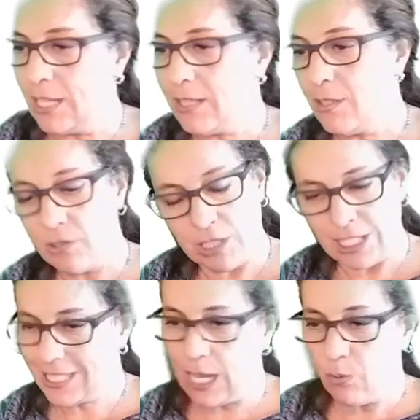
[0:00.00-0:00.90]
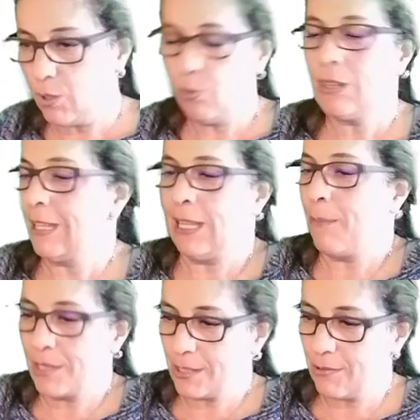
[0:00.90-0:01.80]
It's just like we do with the
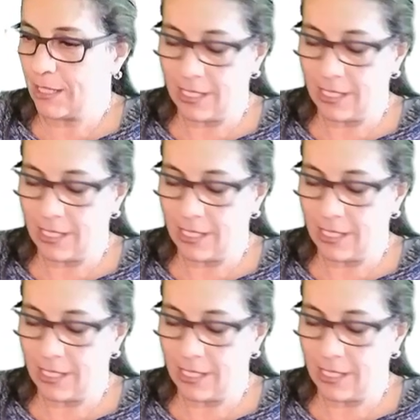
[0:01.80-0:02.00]
numbers, right?